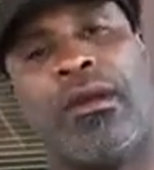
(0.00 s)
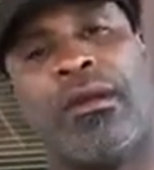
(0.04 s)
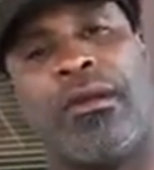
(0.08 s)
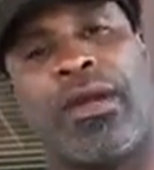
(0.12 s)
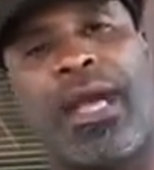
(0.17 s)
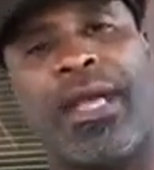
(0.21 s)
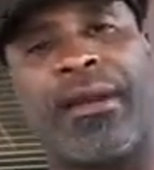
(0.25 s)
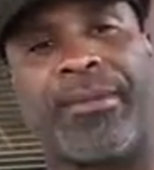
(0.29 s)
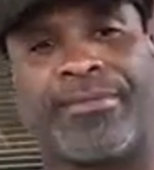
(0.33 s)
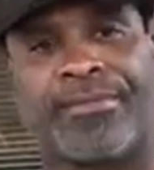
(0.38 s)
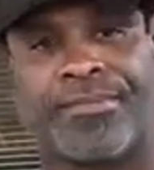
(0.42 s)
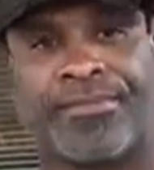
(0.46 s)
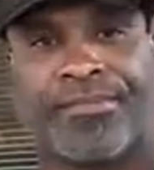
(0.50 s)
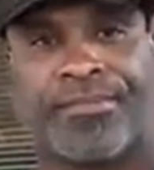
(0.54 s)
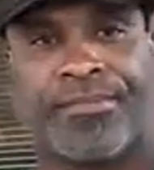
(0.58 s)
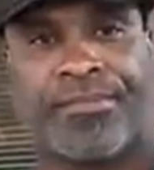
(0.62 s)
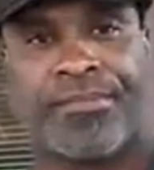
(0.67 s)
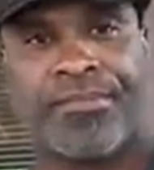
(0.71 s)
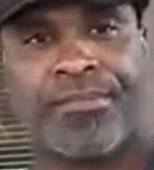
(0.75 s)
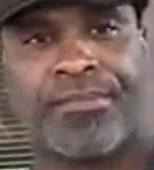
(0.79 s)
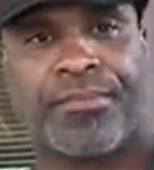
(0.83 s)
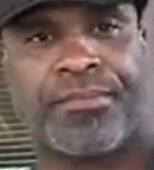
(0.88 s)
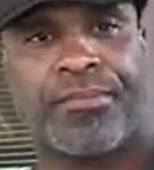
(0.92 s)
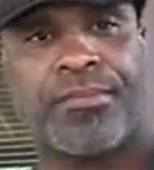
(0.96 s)
Okay,
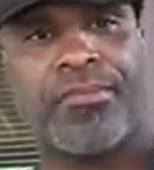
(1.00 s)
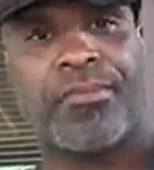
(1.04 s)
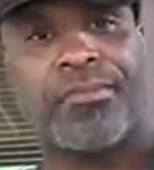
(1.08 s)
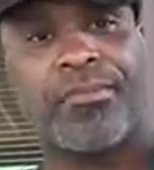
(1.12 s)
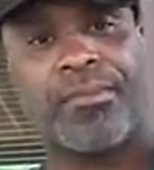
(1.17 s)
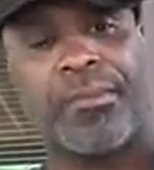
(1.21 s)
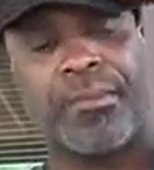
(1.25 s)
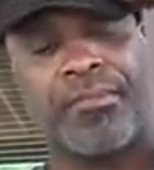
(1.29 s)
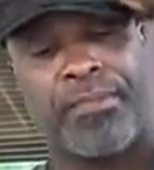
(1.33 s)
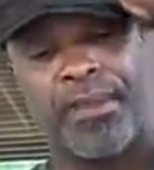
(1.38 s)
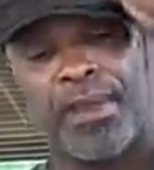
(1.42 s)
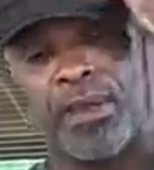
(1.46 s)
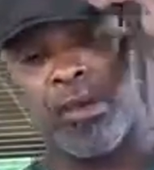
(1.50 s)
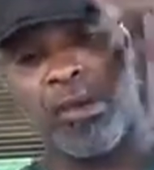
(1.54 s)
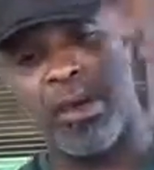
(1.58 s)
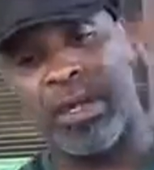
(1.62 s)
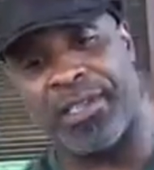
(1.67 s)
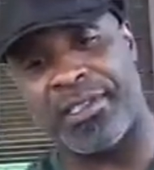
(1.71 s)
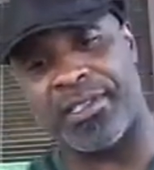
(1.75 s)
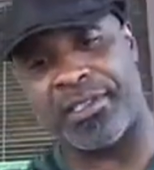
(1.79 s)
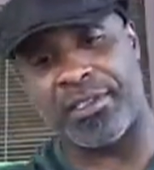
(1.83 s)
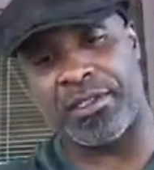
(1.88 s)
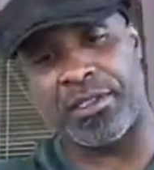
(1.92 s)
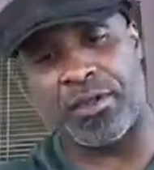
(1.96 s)

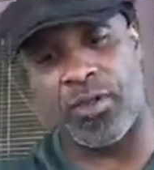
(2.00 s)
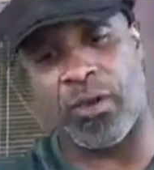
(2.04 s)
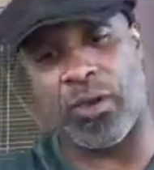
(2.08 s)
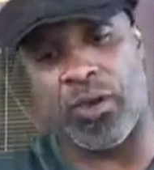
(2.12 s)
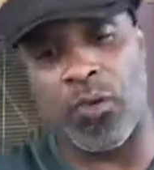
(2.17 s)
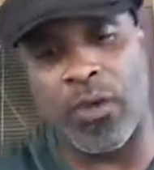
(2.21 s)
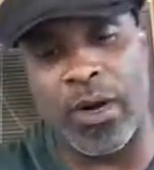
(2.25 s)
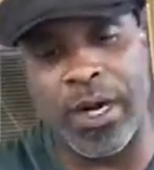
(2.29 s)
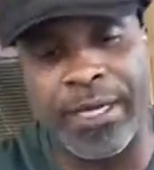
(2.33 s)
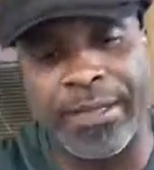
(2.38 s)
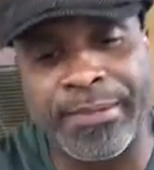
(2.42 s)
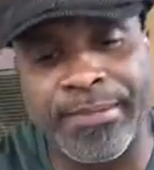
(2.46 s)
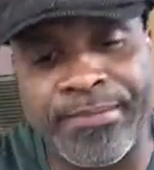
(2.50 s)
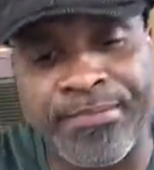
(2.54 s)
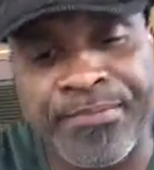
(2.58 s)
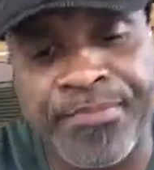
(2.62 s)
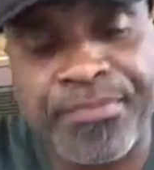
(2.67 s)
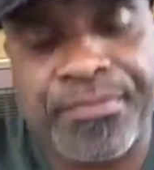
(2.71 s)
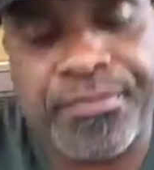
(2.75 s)
POS 201.